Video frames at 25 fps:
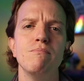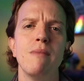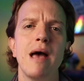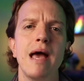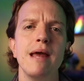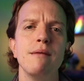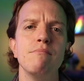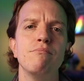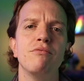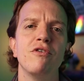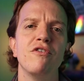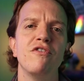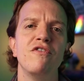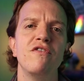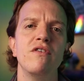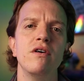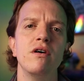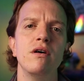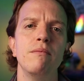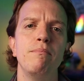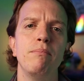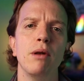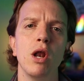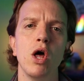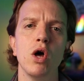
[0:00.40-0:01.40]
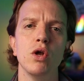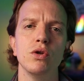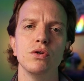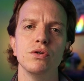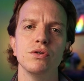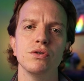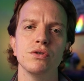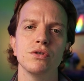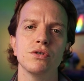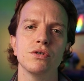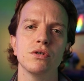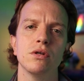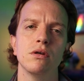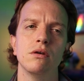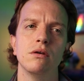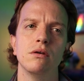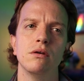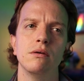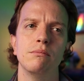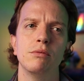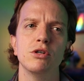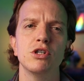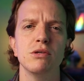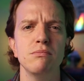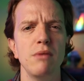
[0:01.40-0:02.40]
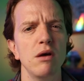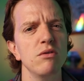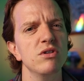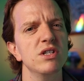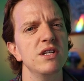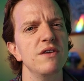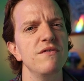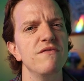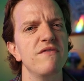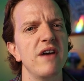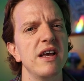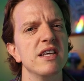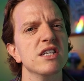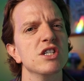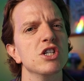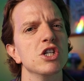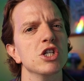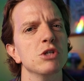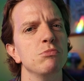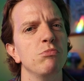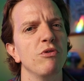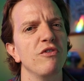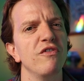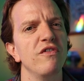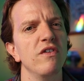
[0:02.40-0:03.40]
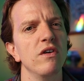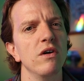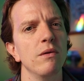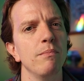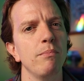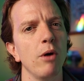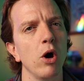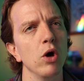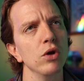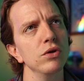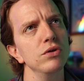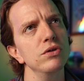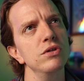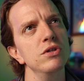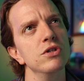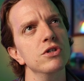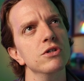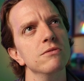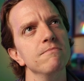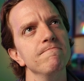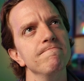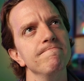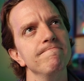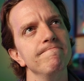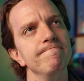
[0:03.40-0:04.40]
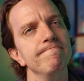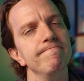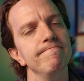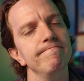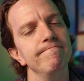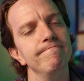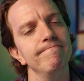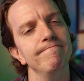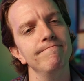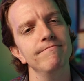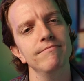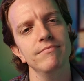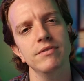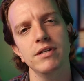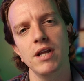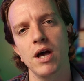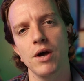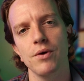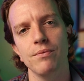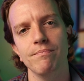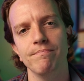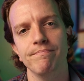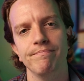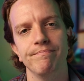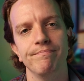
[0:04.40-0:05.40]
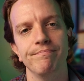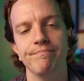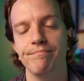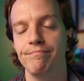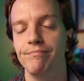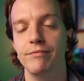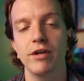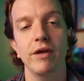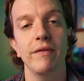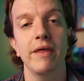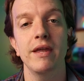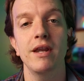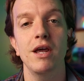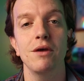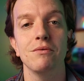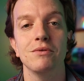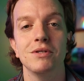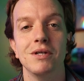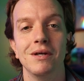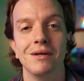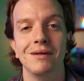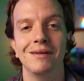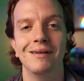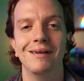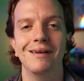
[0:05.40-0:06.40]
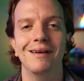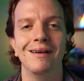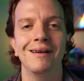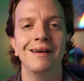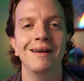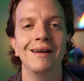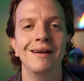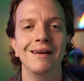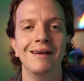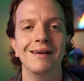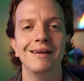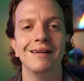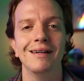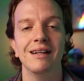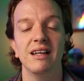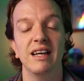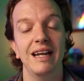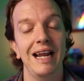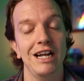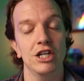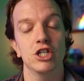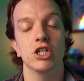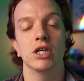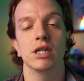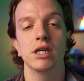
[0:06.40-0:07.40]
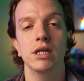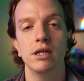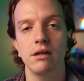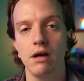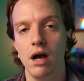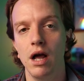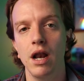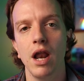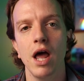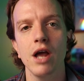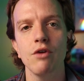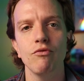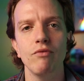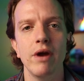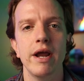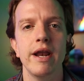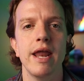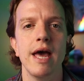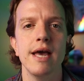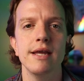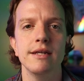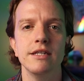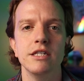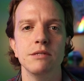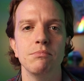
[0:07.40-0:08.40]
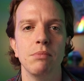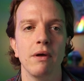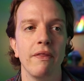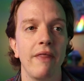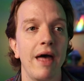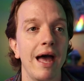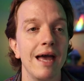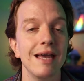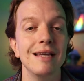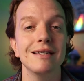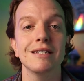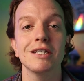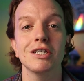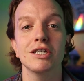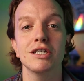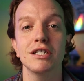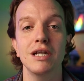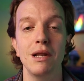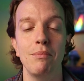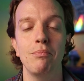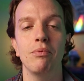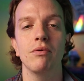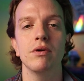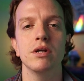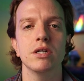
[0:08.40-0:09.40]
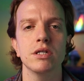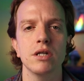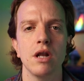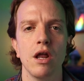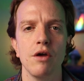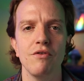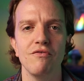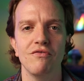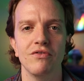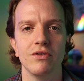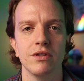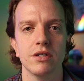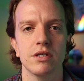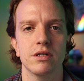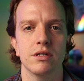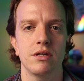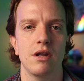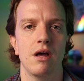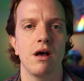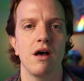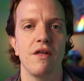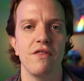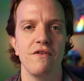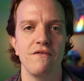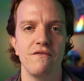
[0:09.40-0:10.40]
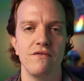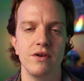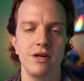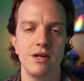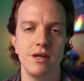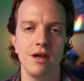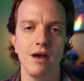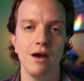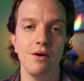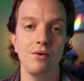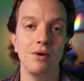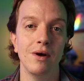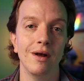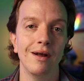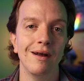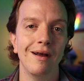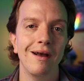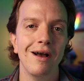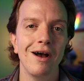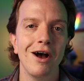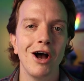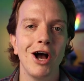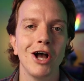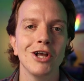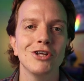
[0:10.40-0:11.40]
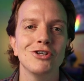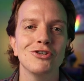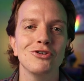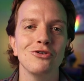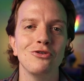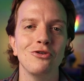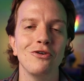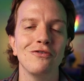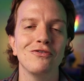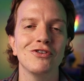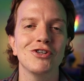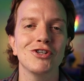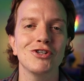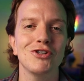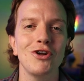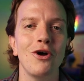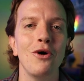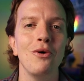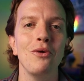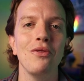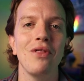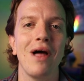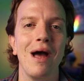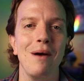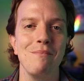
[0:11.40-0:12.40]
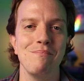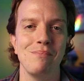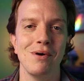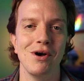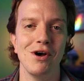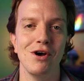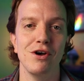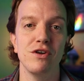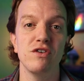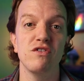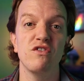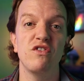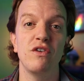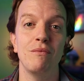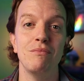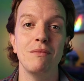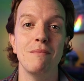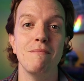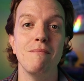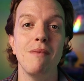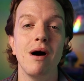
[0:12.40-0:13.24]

men prefer blondes, but do most investors prefer bonds? No. No, they don't. And actually, I like redheads, but that is a slippery slope for the start of the video. I sort of stole that pun from the